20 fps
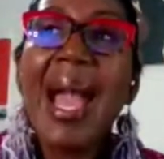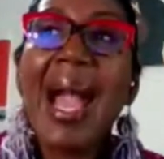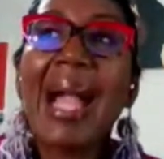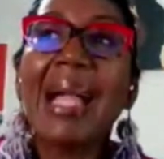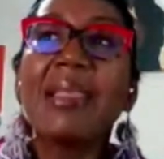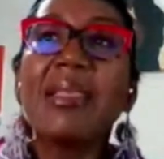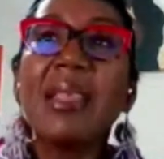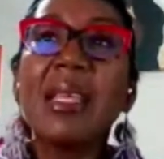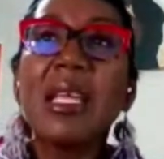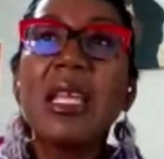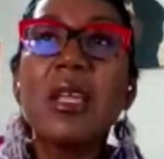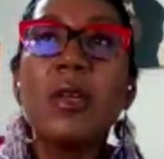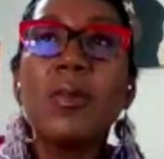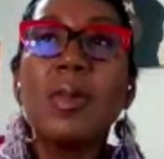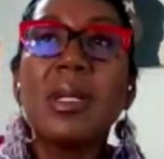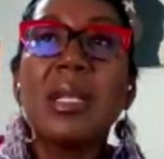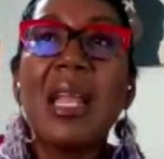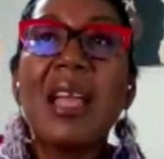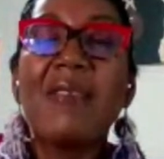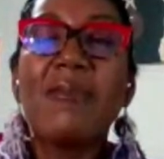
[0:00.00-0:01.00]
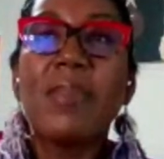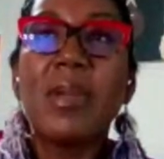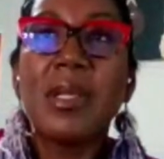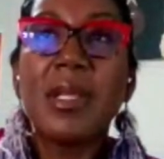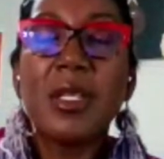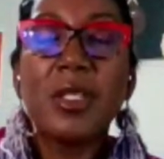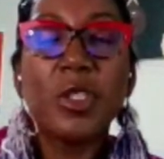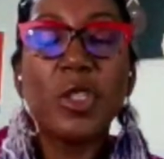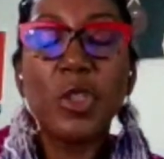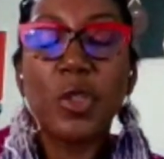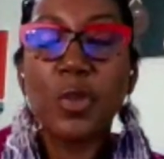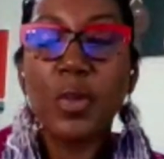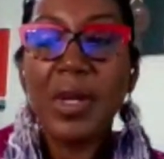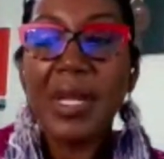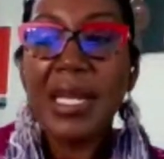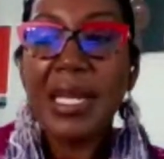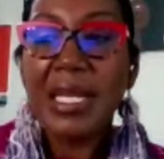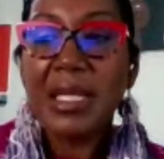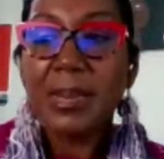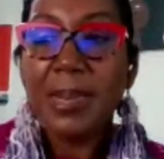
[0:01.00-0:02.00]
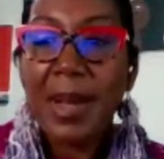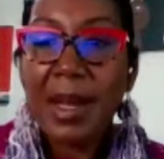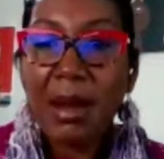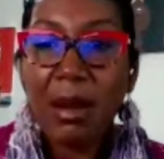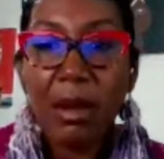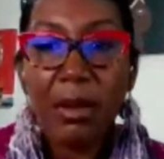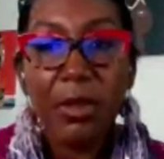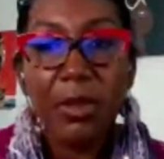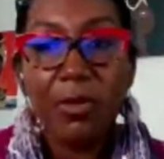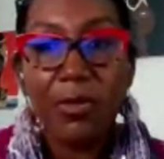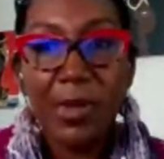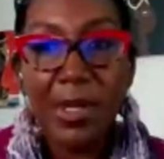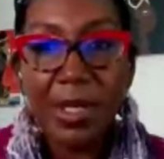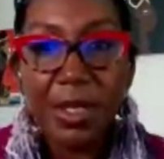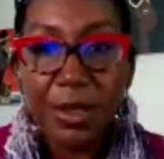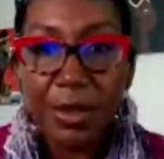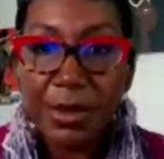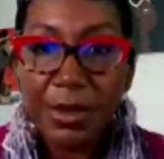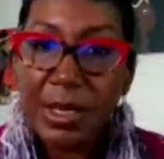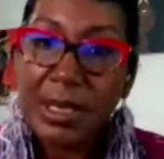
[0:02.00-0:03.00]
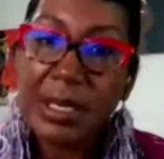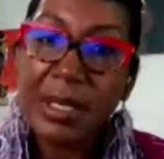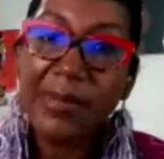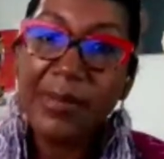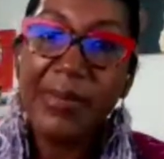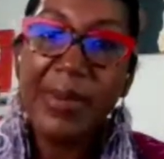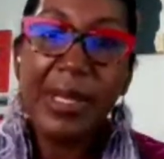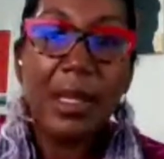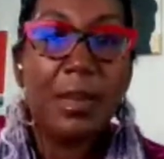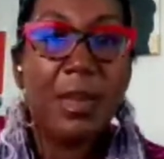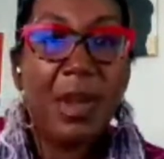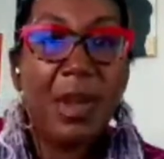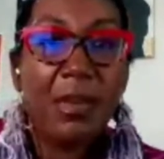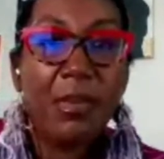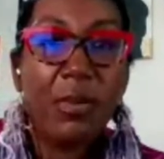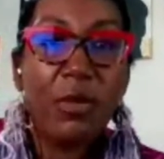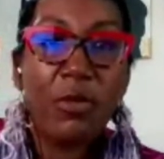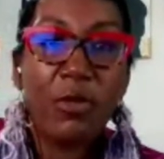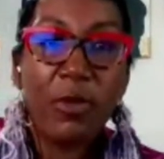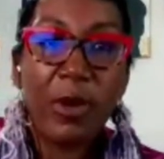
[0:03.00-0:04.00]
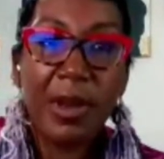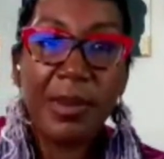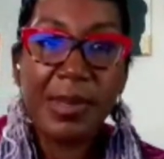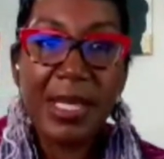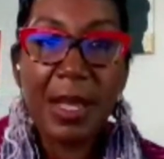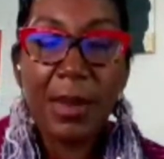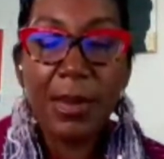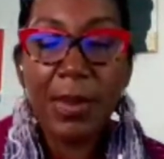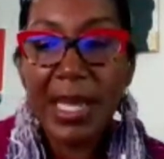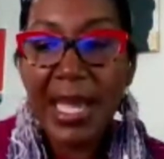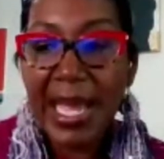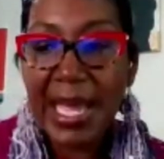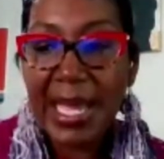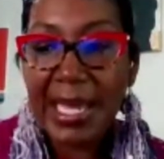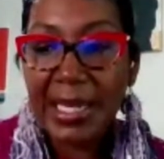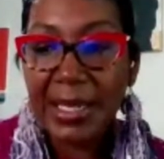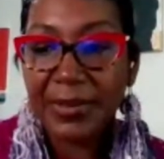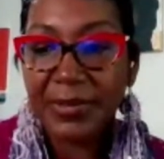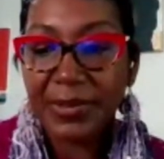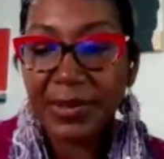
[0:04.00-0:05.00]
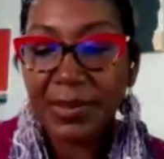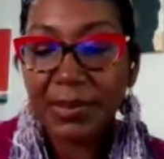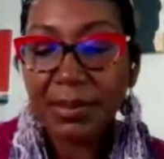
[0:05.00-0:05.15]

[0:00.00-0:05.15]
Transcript: I think he would have been intrigued by all the research and development programs that we have.